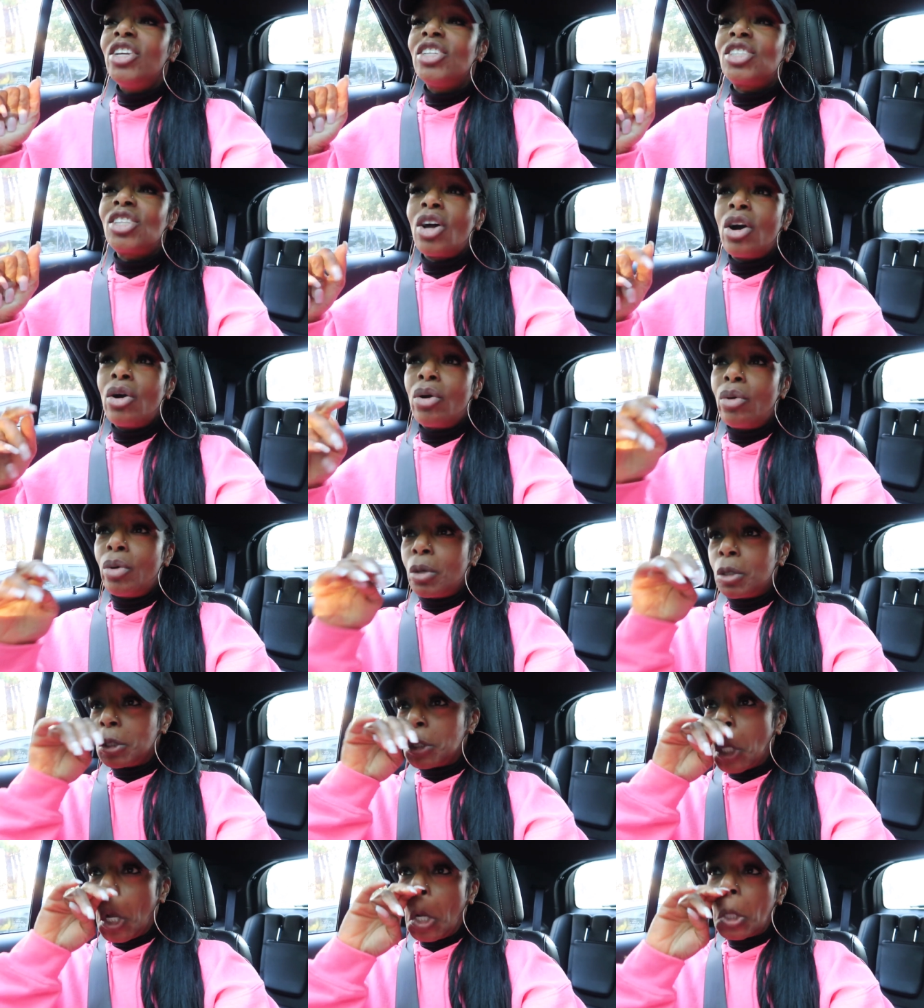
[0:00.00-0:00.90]
So I
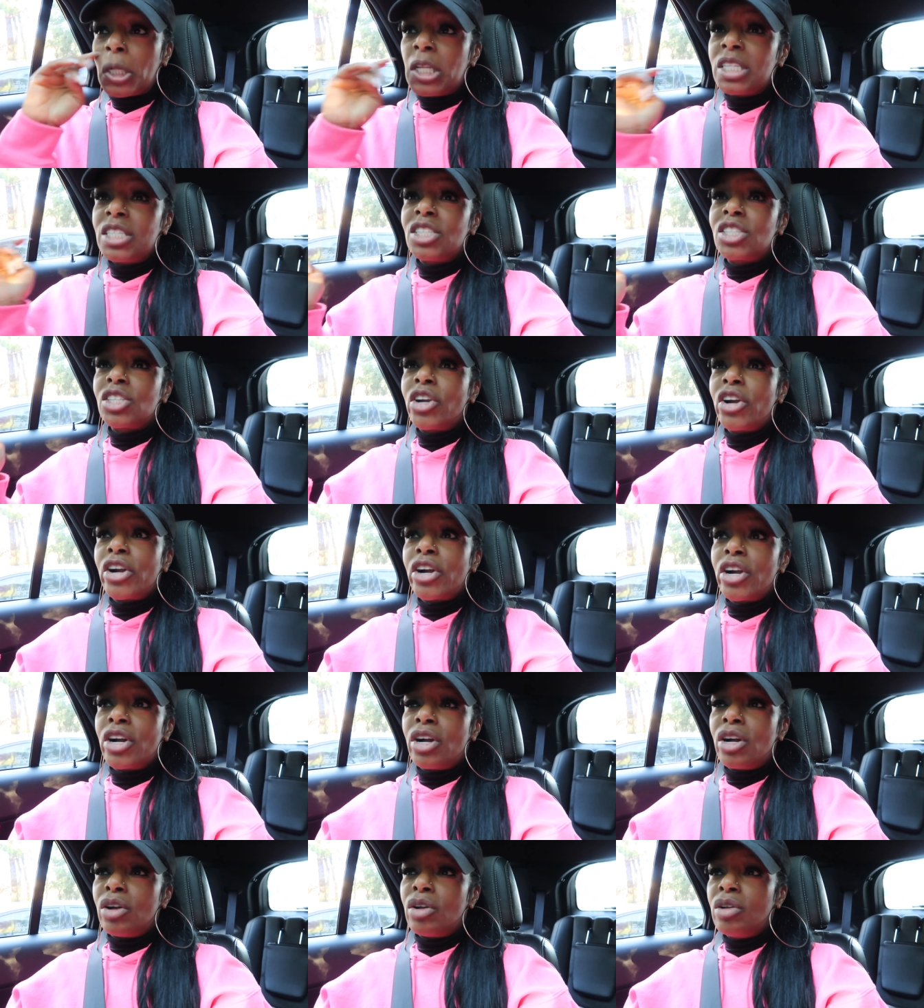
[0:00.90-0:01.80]
was talking to this
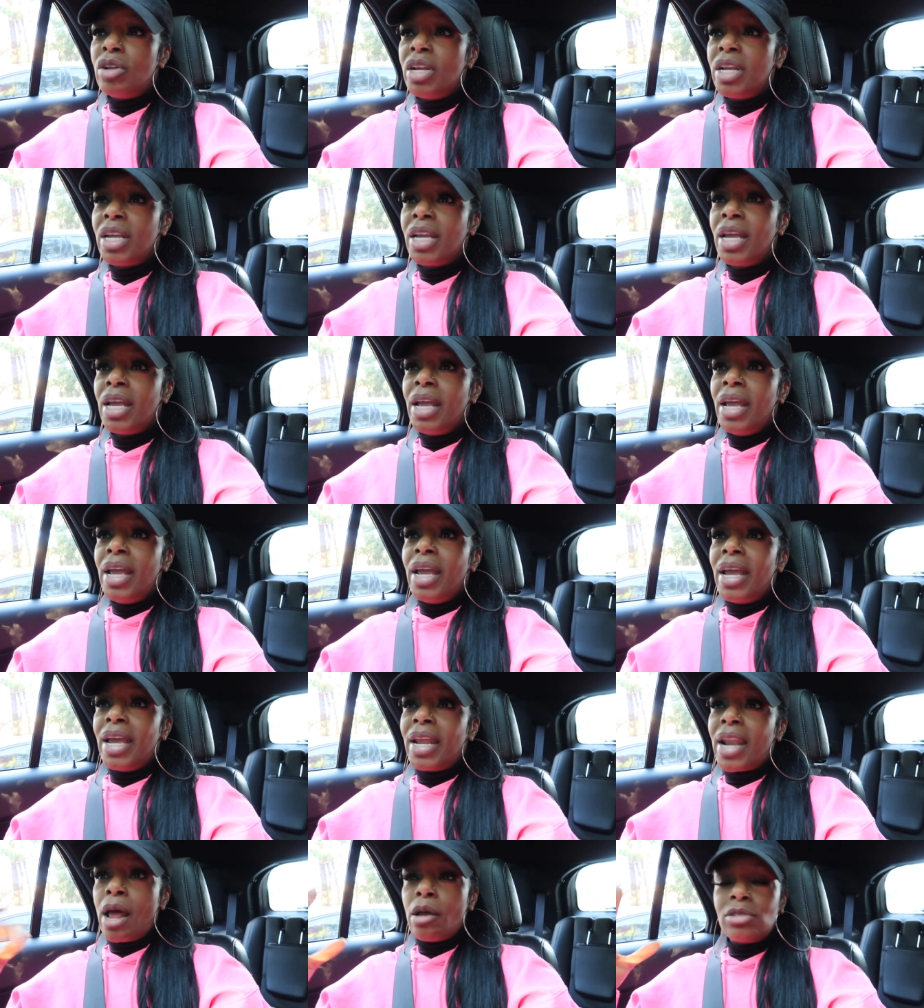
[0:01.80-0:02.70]
girl
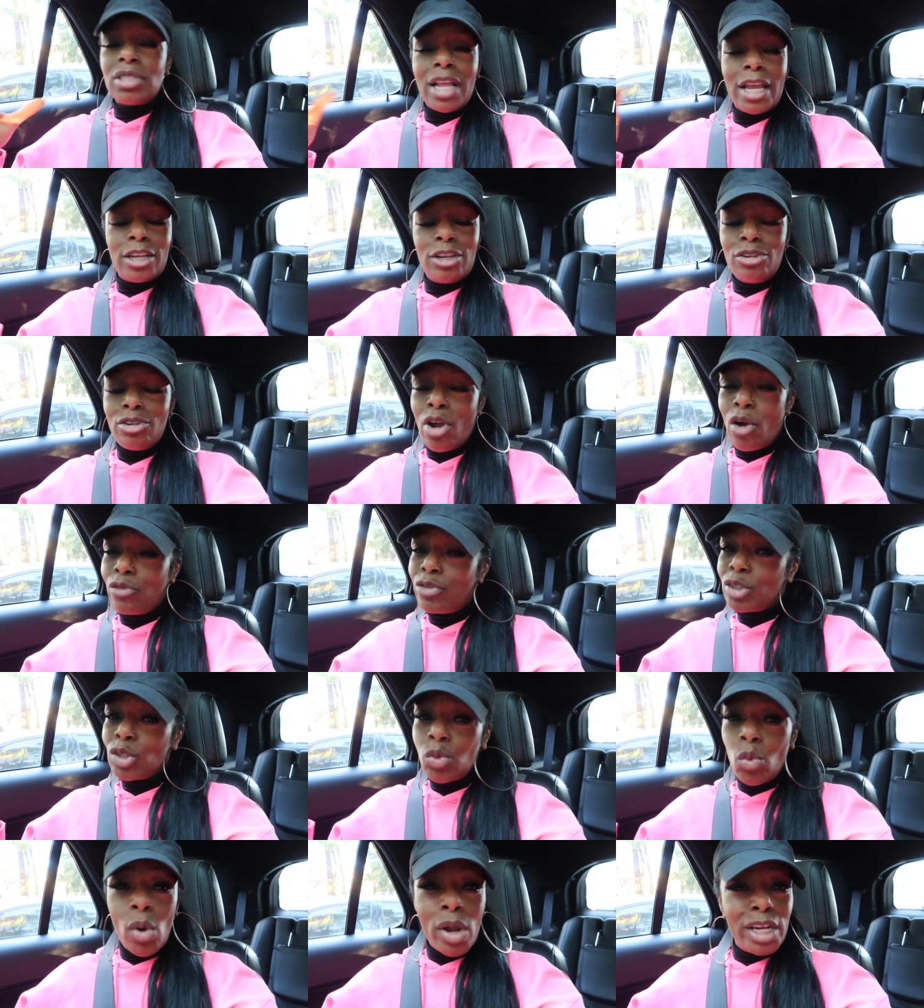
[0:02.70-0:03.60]
and I was like, you know,
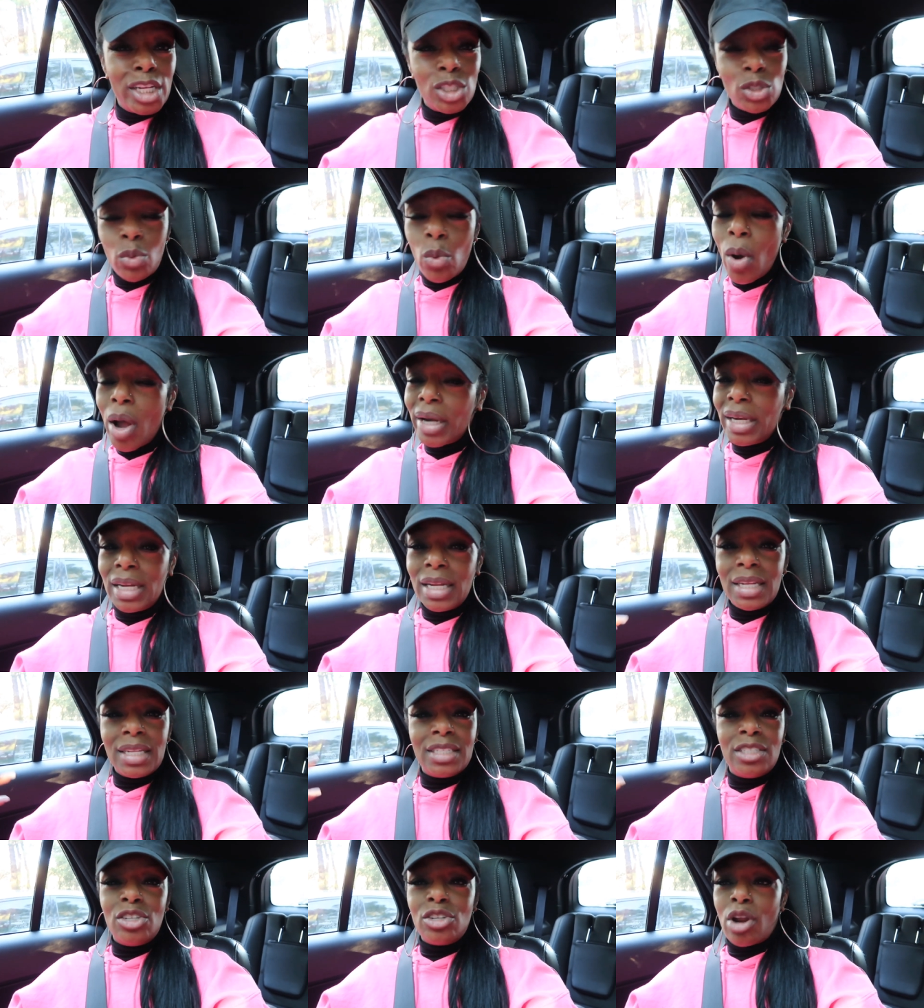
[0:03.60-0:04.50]
for
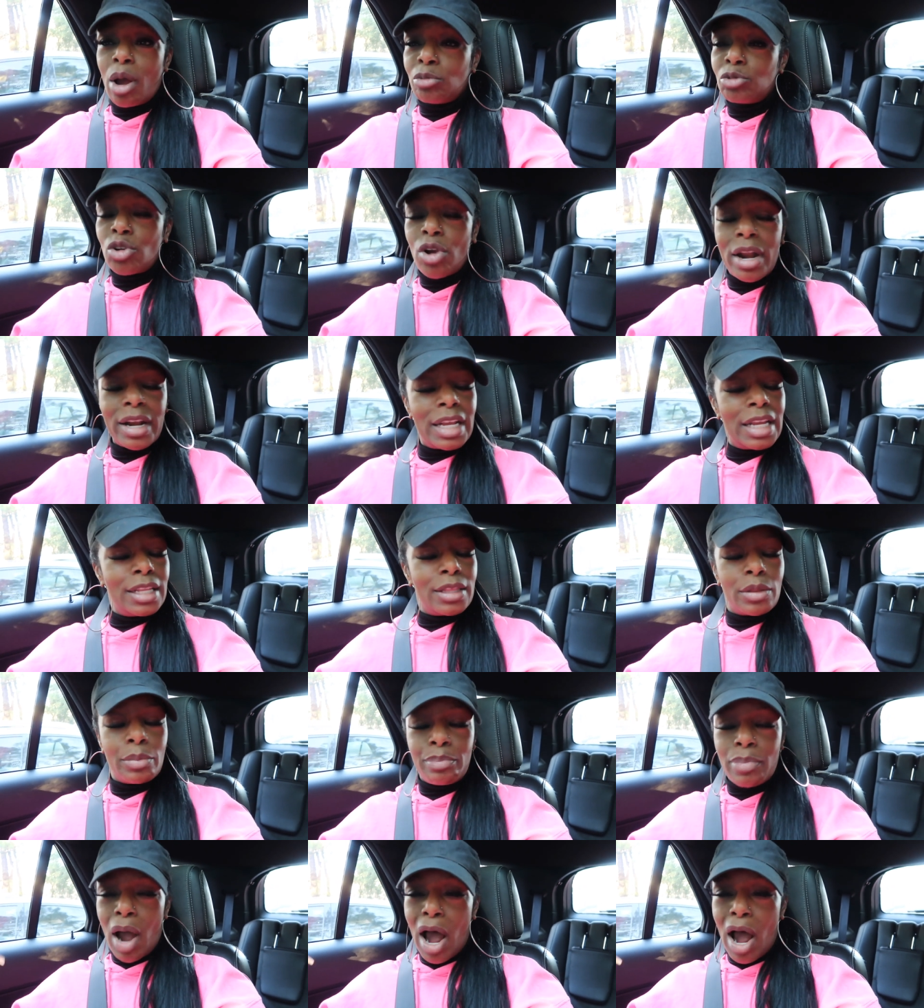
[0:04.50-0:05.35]
2020, you know, I'm trying to get the